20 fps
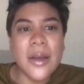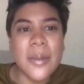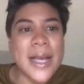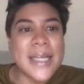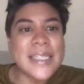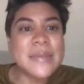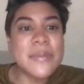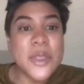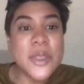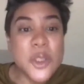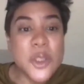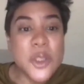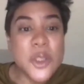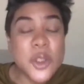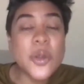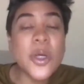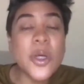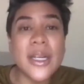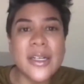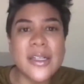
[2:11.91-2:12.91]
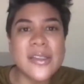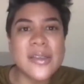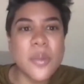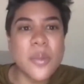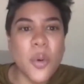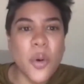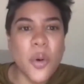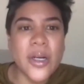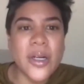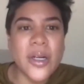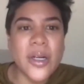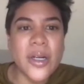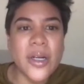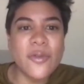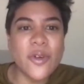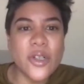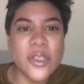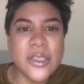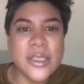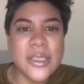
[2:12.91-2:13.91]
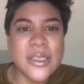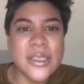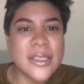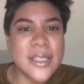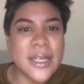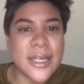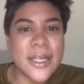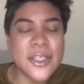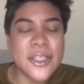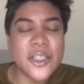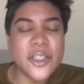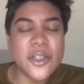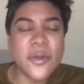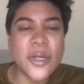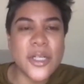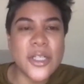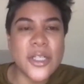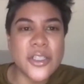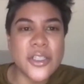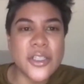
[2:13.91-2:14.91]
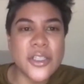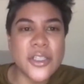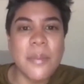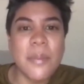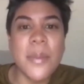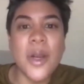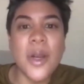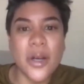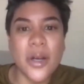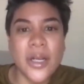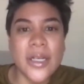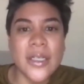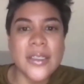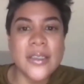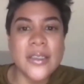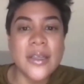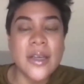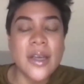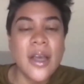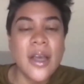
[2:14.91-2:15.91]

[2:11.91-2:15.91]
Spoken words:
has been training and supporting first and second generation Americans